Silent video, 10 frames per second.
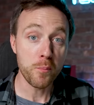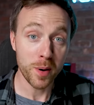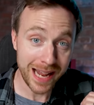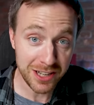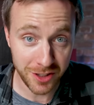
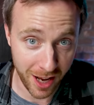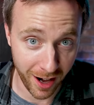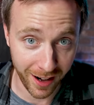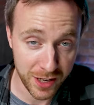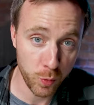But H D
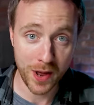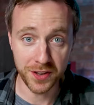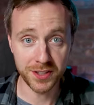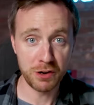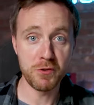R is where
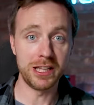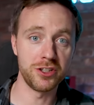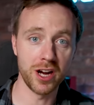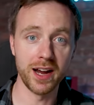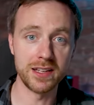this thing really
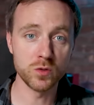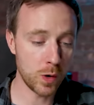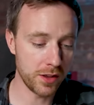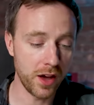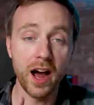shines,
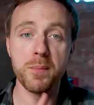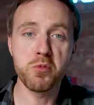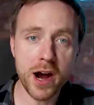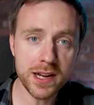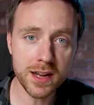with high
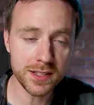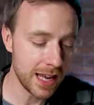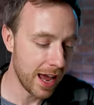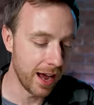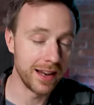brightness,
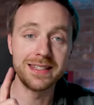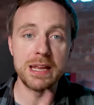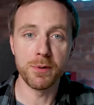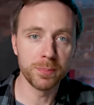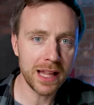uh,
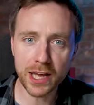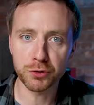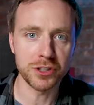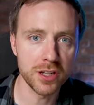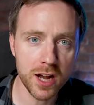deeper blacks, richer